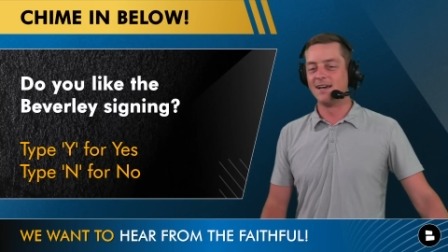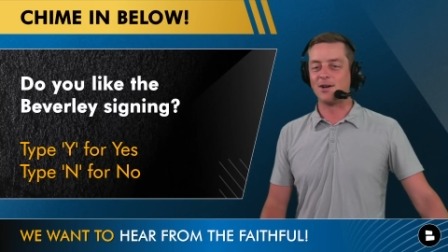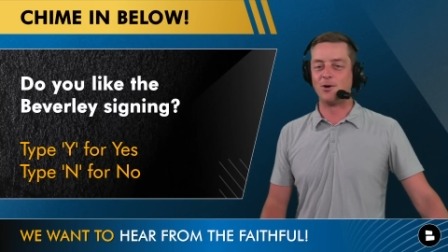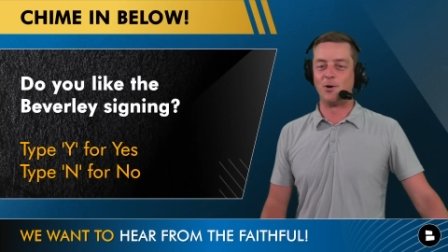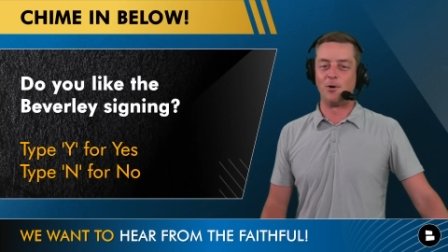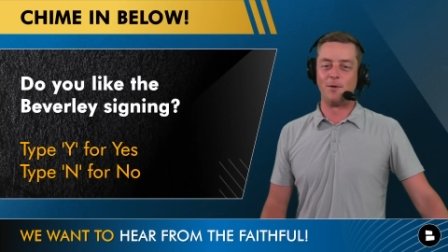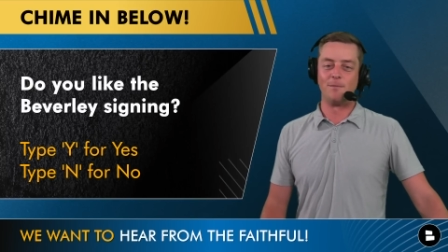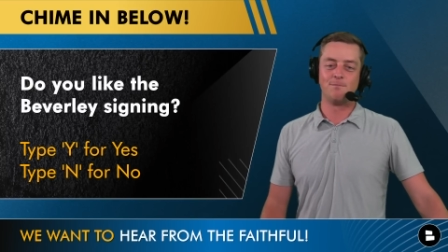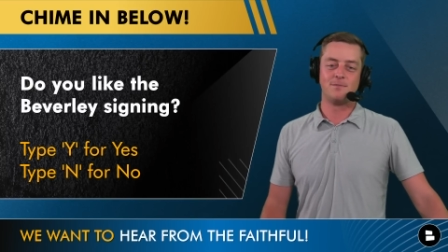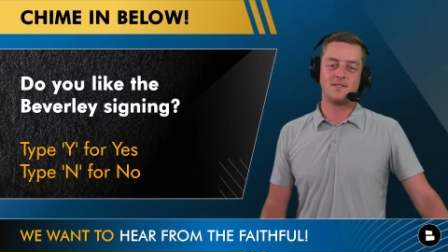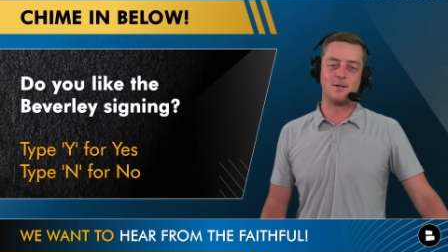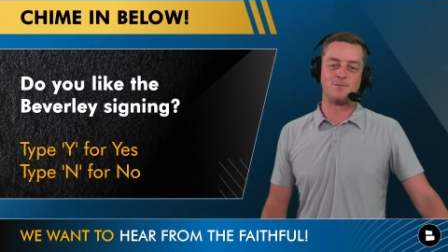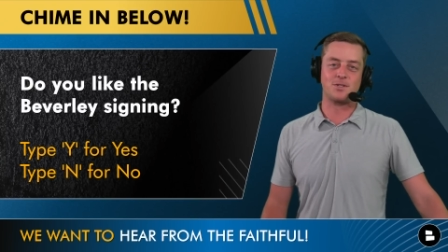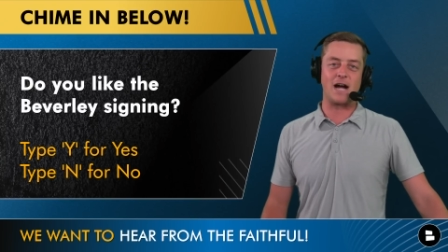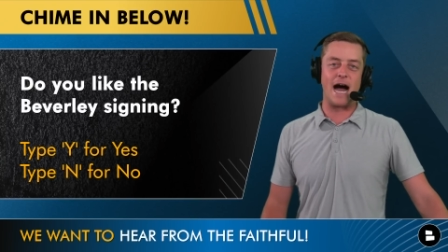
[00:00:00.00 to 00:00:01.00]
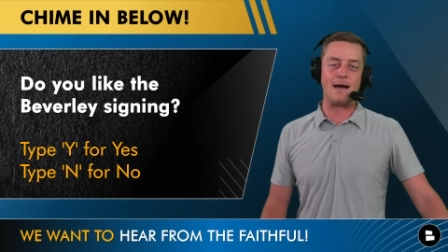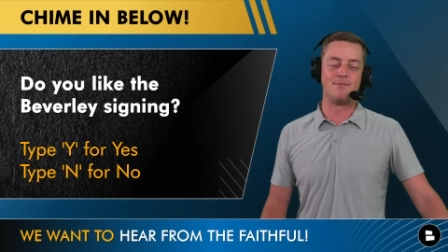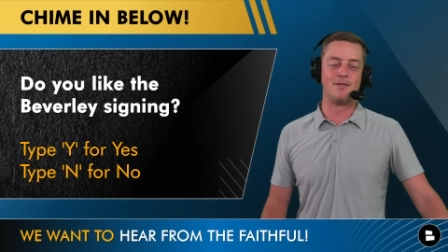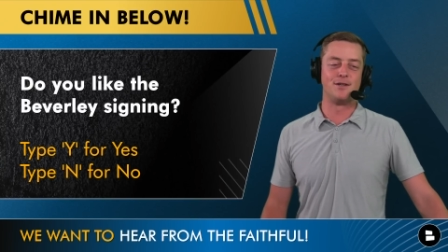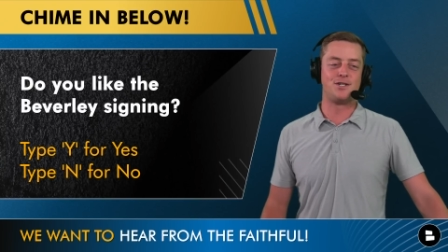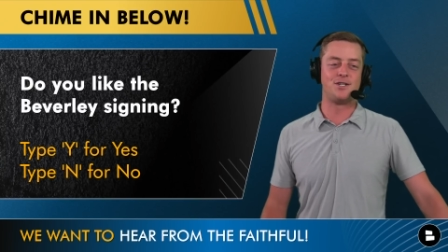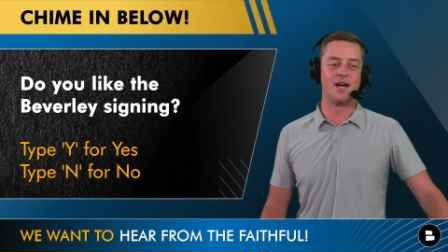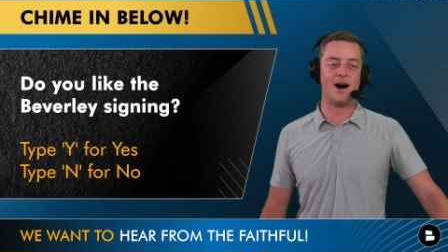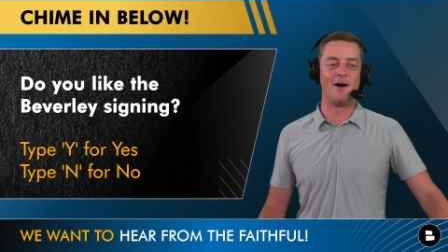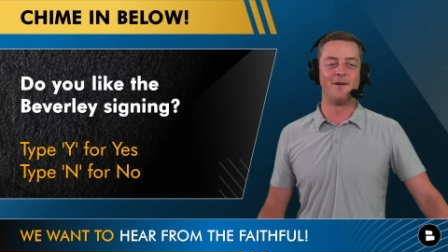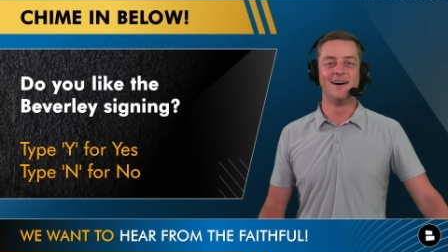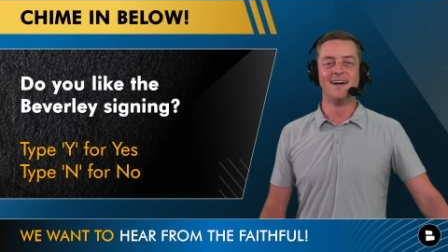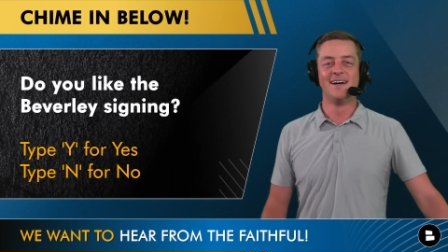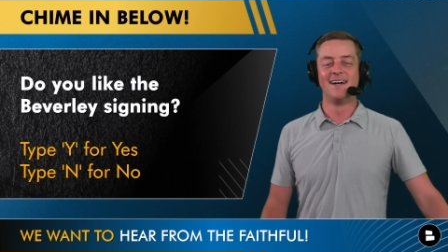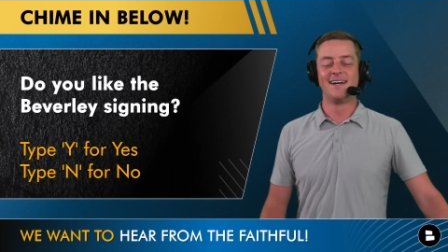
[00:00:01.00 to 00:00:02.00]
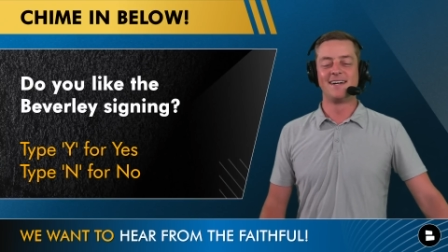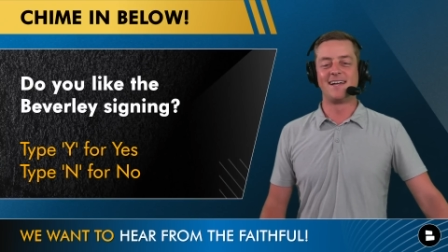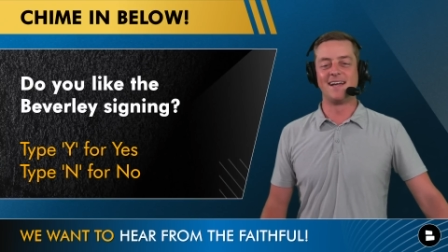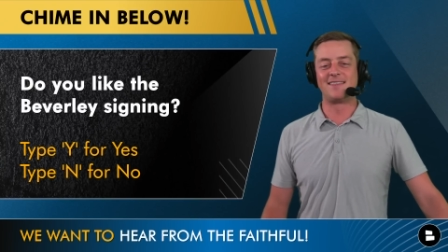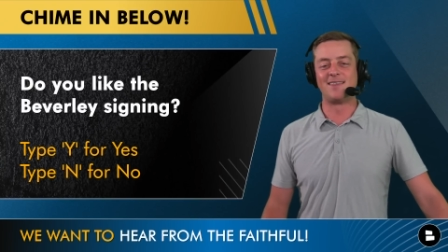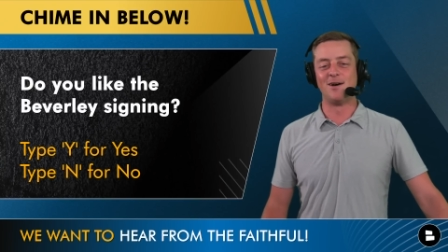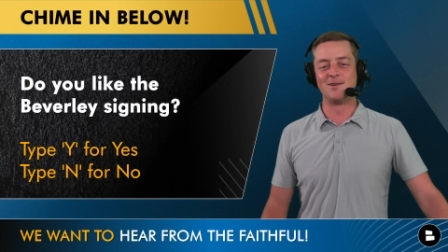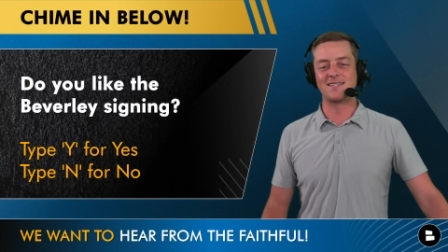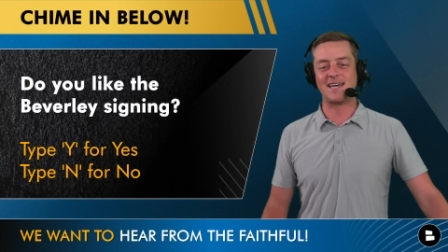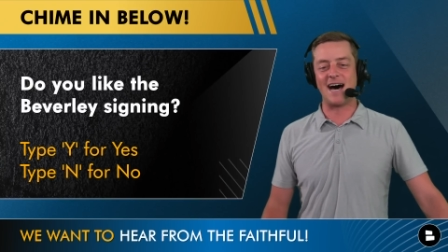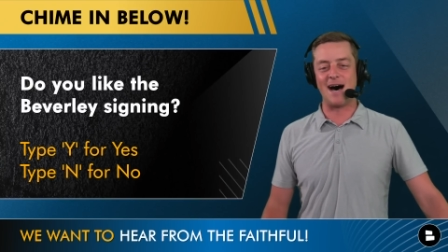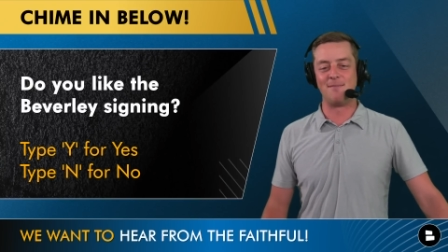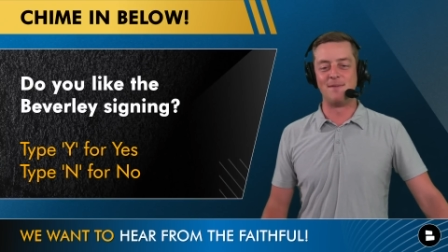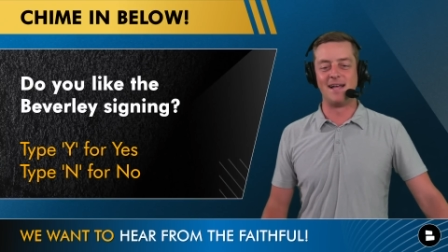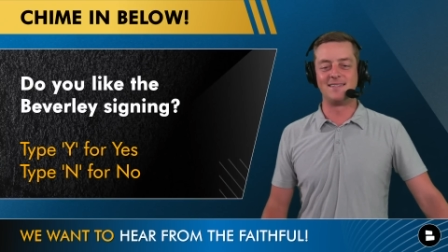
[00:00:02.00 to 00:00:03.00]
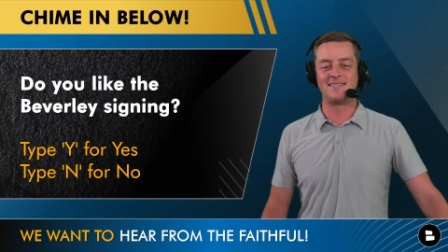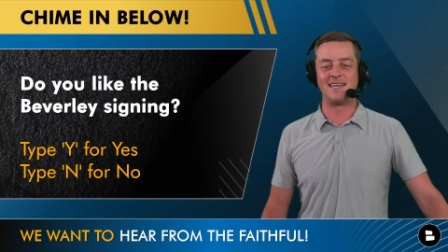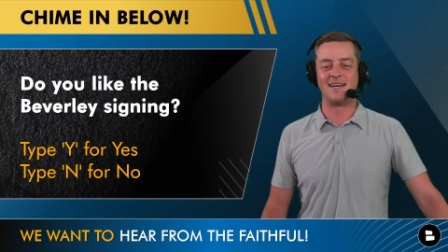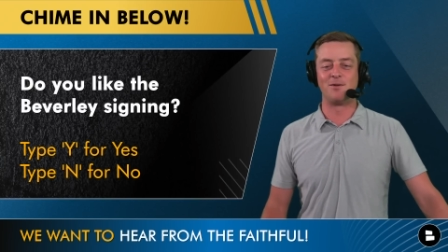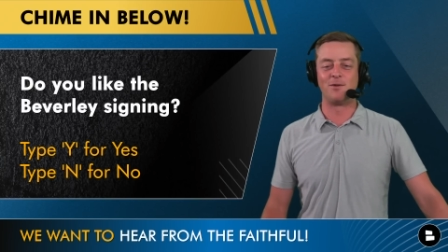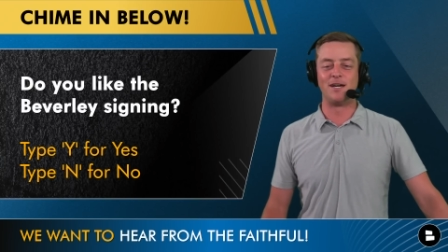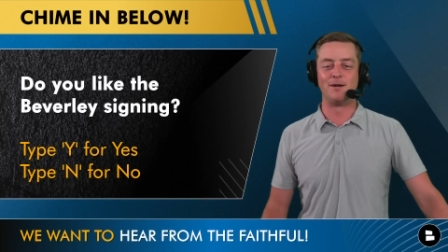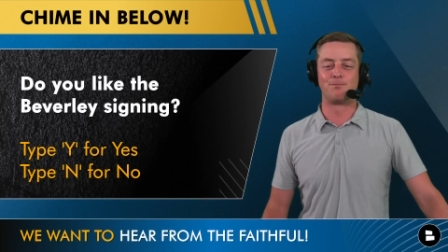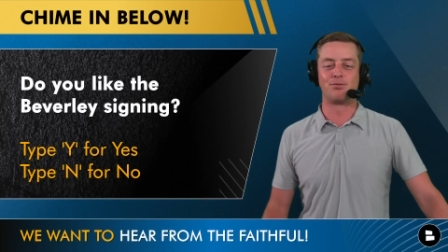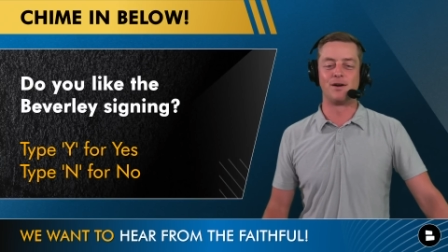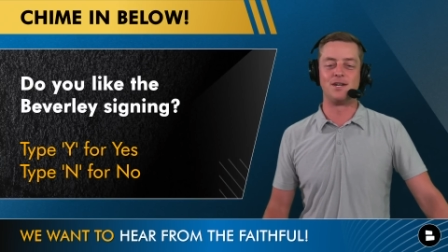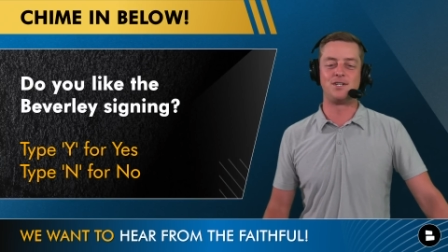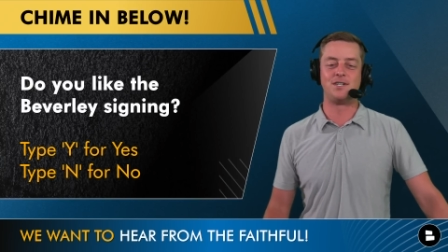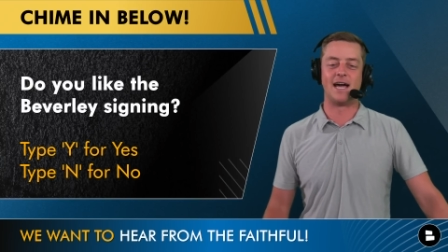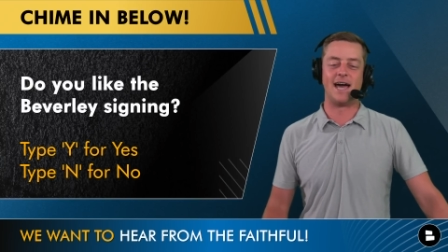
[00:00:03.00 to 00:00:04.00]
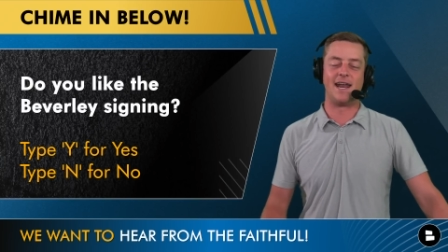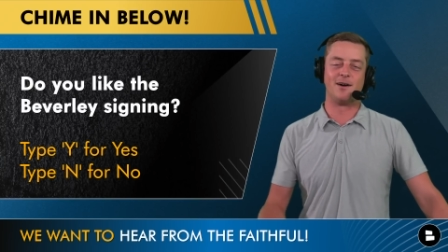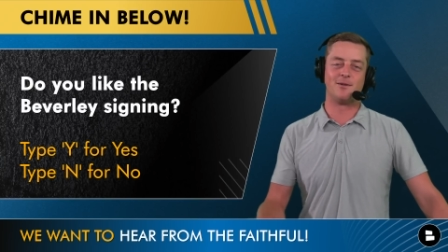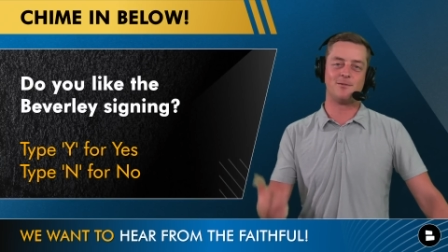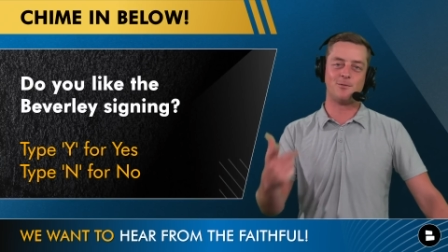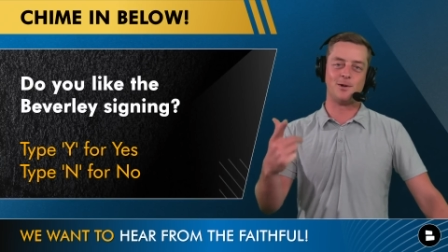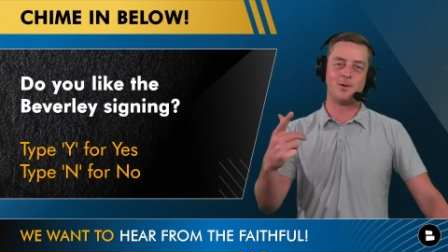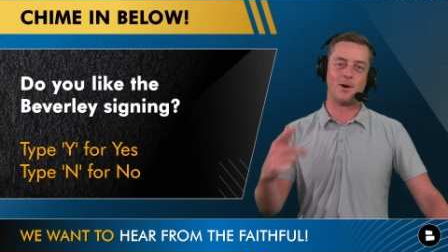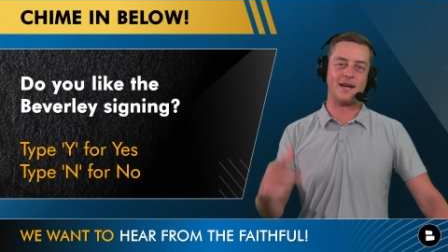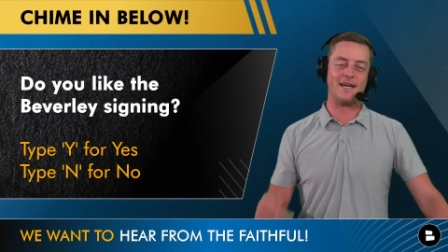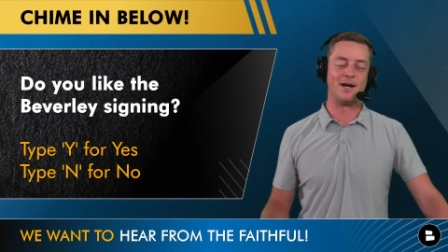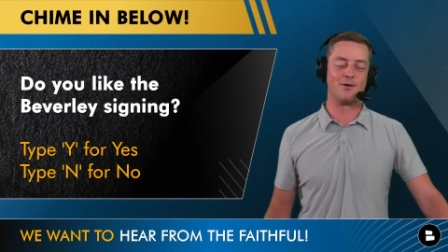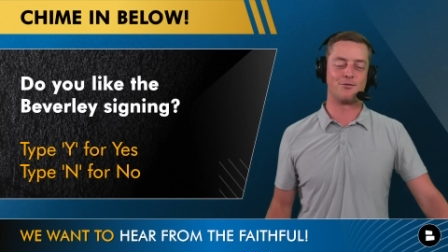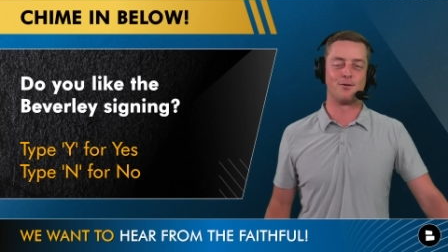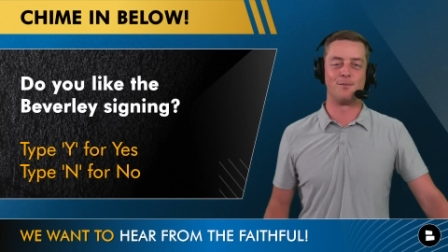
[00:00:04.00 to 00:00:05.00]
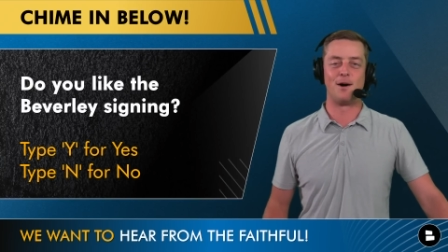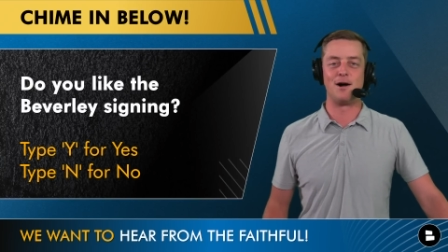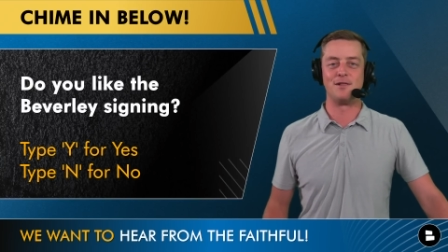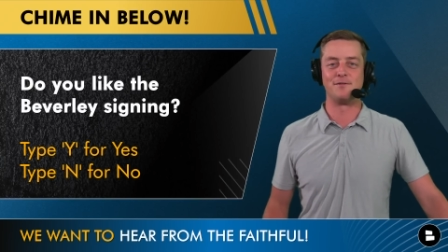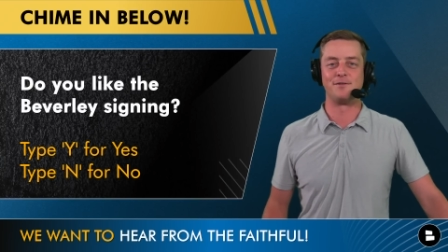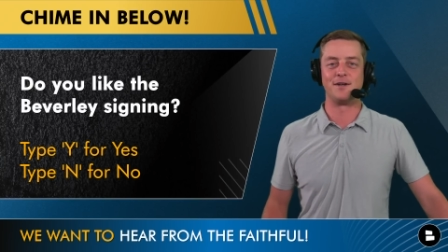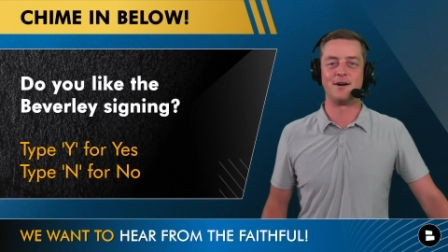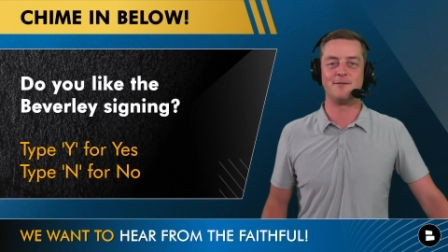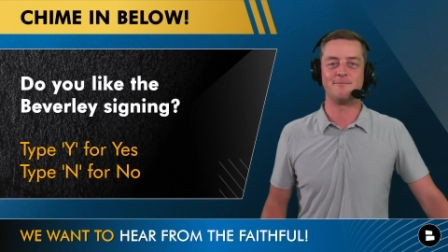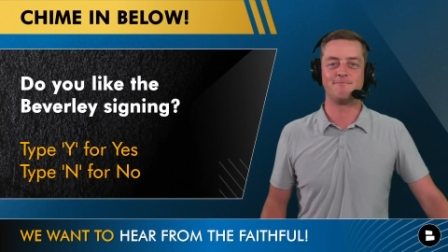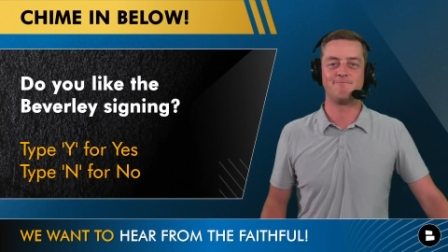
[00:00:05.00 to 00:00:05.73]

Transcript: Cool. Subscribe to the show. Get those comments in. We appreciate it. We want to hear from all of you.